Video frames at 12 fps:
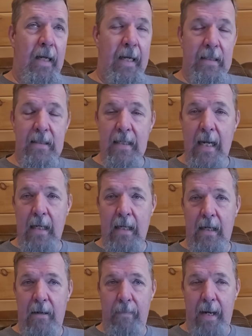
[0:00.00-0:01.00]
It's not
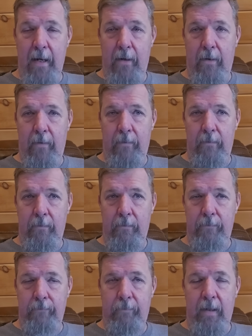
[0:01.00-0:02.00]
going to matter.
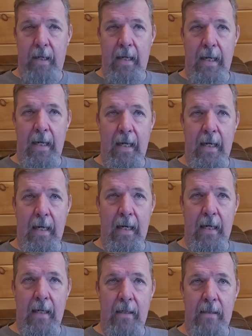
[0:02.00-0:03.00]

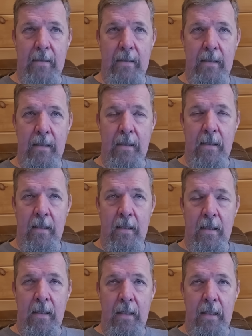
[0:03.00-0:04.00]
And
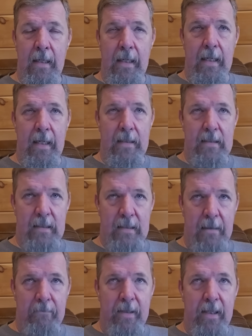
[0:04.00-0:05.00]
it's
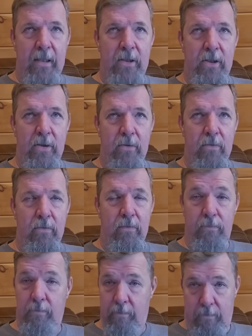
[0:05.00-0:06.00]
something to
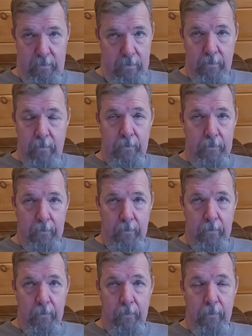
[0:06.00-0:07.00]

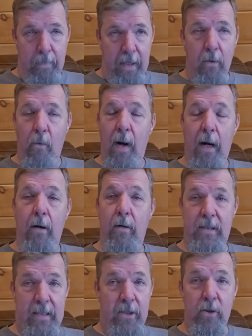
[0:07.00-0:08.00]
be aware,
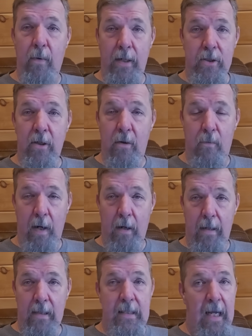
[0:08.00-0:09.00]
situational
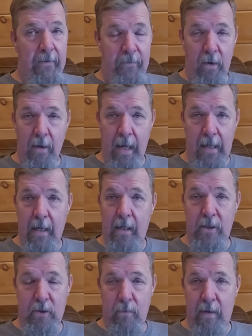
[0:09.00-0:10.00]
awareness, have your head on
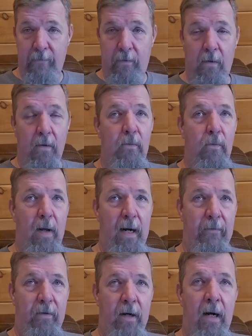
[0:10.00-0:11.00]
a swivel,
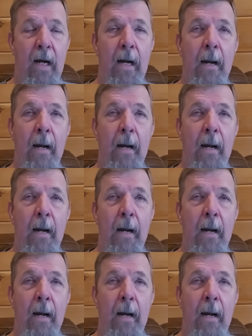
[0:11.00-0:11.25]
whatever.